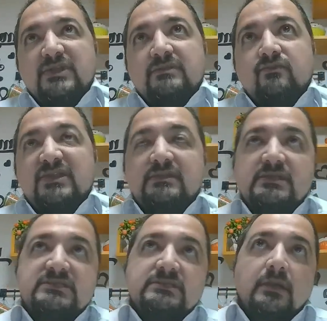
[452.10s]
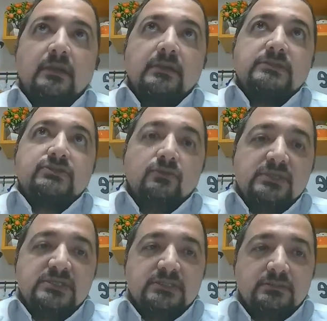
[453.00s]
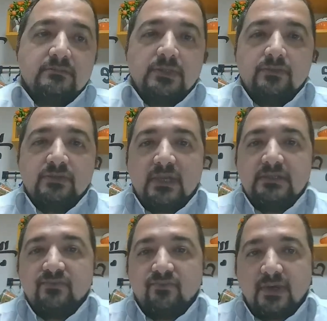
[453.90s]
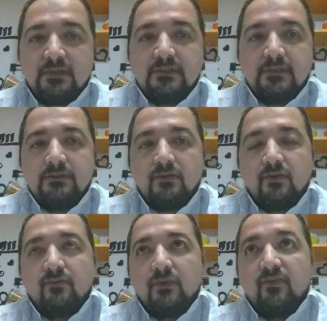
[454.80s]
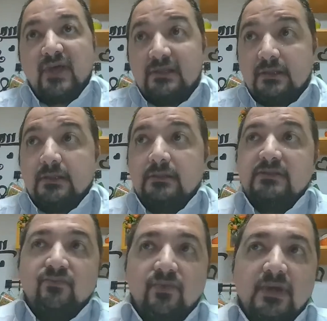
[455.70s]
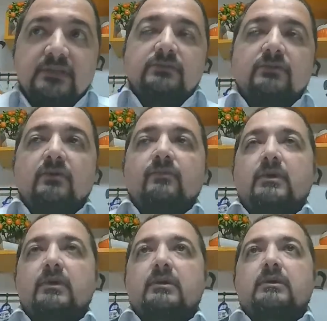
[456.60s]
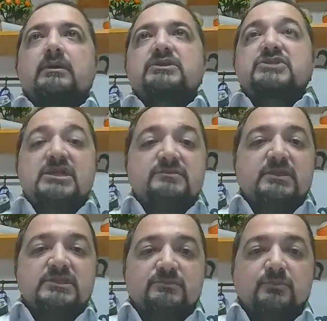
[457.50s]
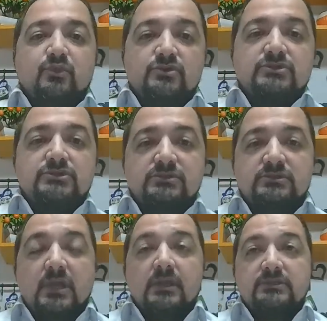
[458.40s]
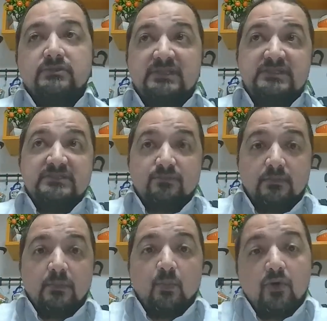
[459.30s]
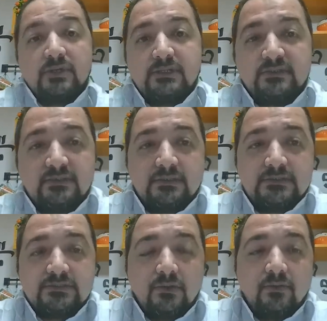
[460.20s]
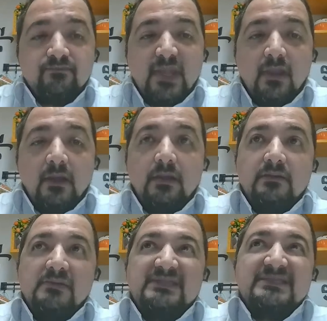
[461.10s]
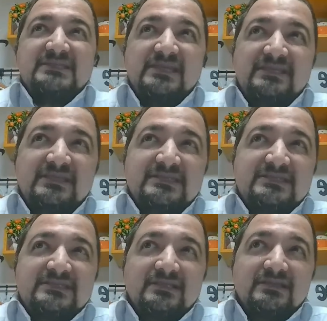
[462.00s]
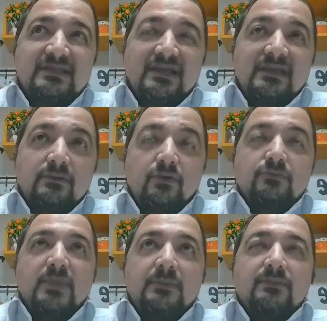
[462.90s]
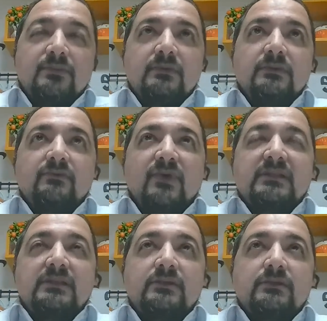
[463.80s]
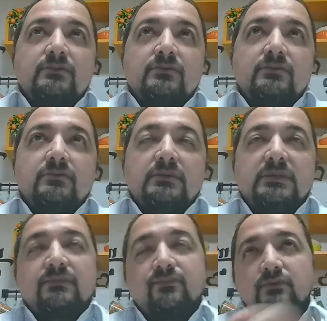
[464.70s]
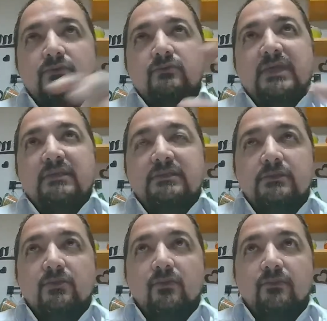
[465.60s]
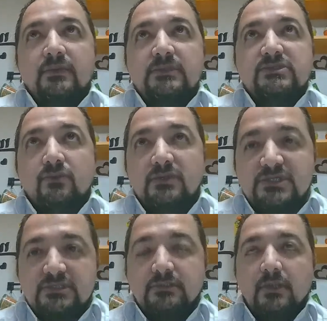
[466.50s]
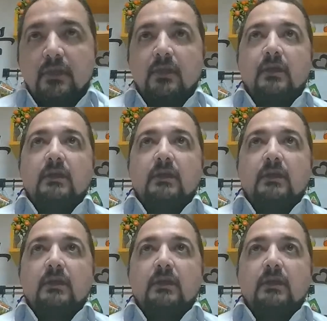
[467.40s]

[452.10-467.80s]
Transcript: with this solution, you can define a well defined change management procedures. So it is more critical. So it is like a roadmap. When you if you look at the solution